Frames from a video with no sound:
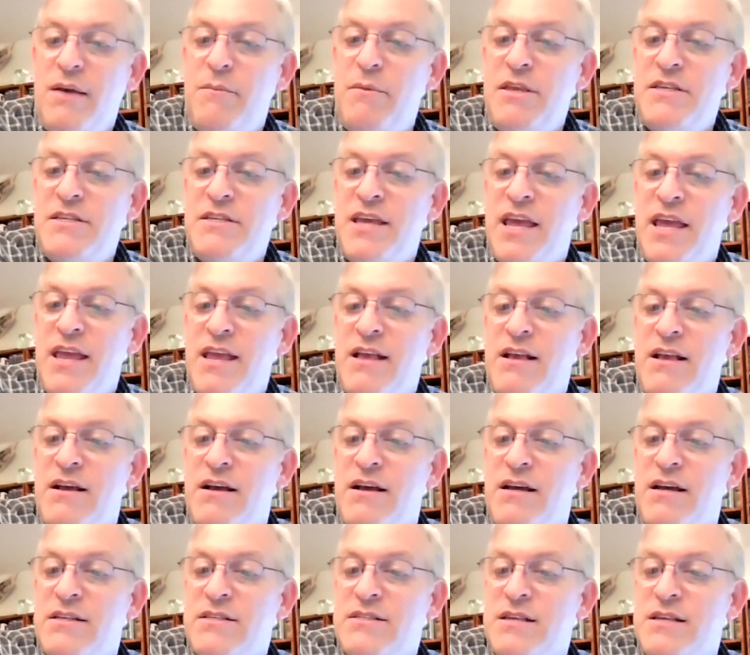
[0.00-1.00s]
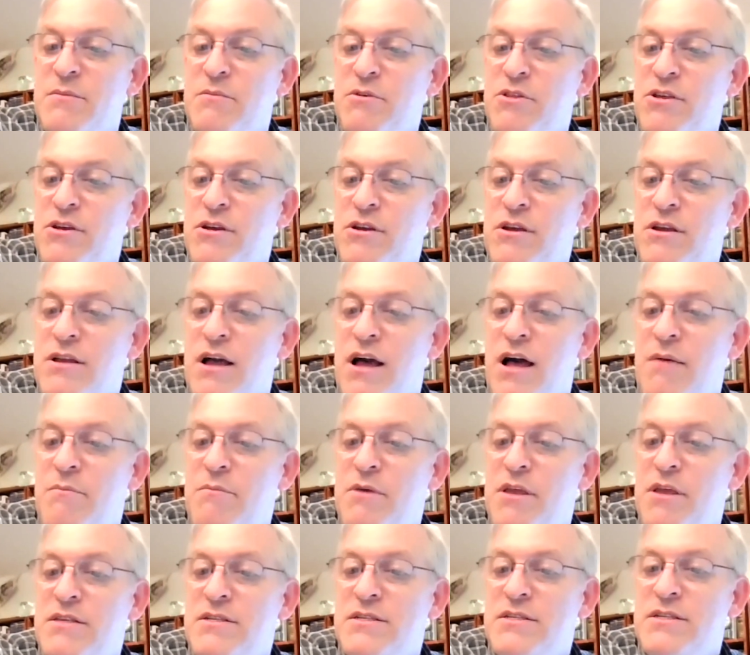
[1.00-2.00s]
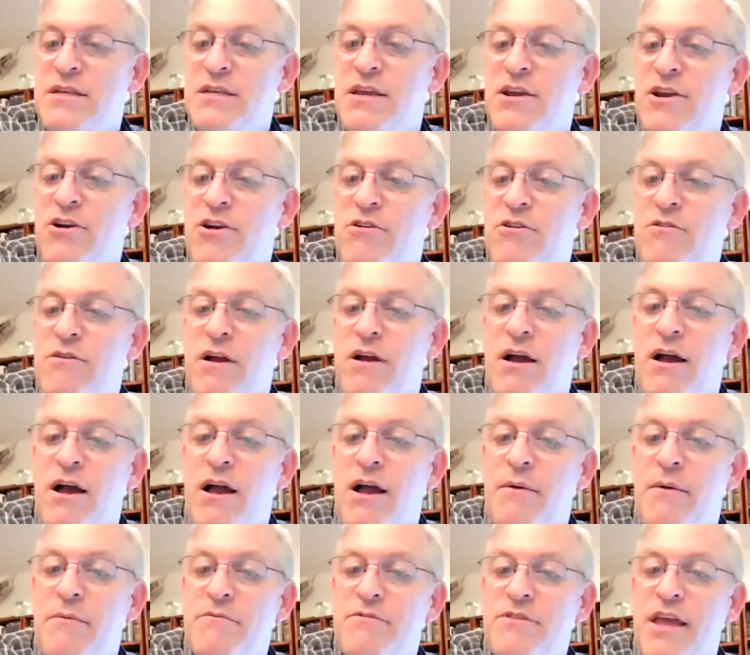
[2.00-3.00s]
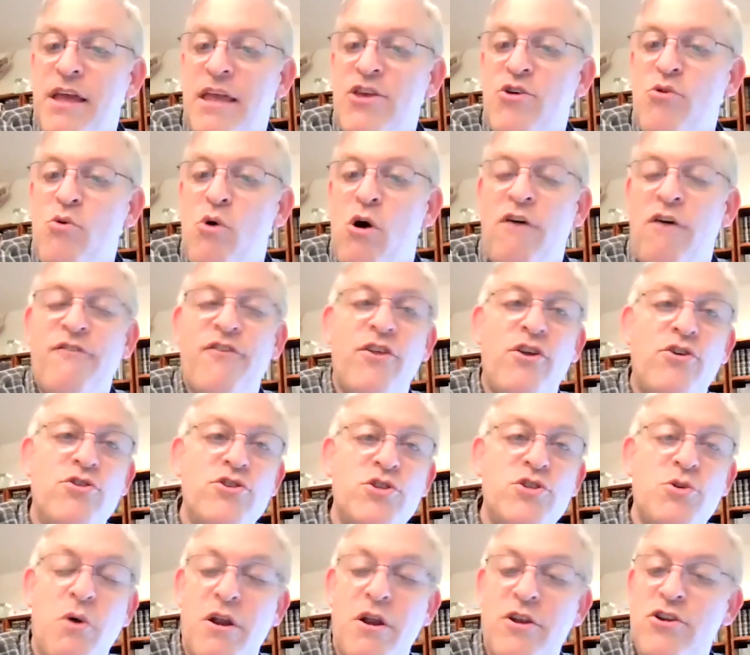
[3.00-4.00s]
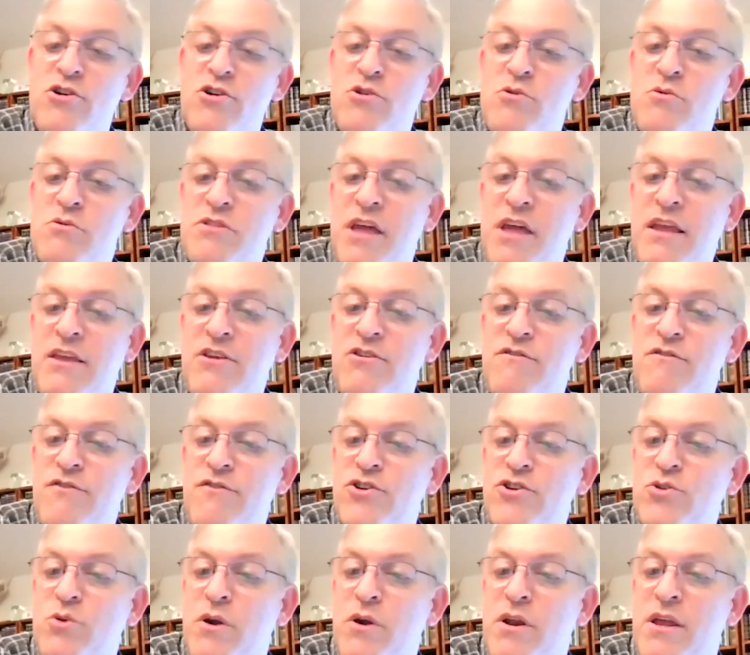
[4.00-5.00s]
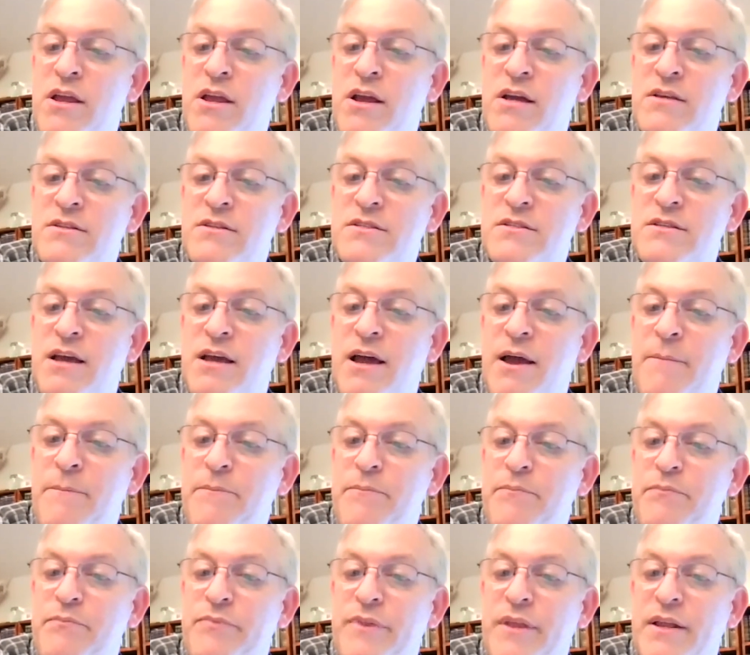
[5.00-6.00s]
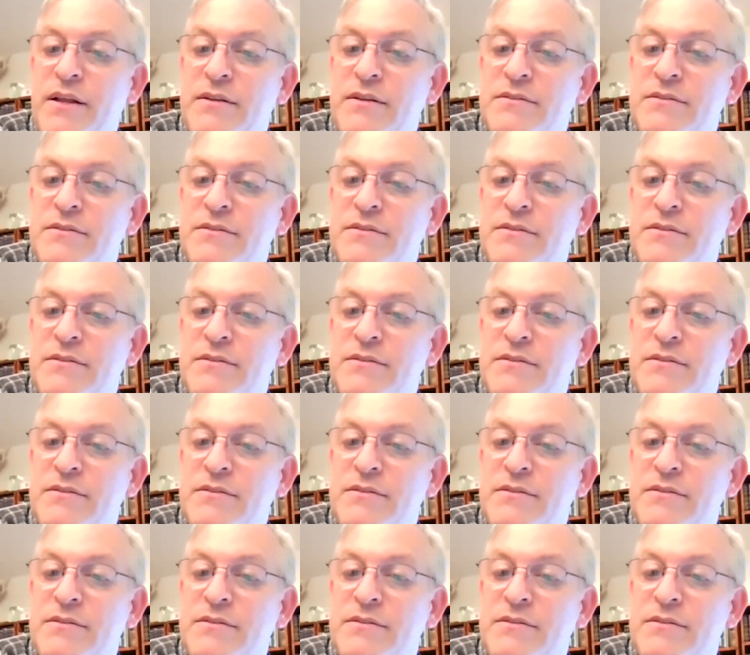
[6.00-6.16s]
Let me take uh, some of the comments here. Um, thank you all for those who are new. Thank you for joining us. Uh,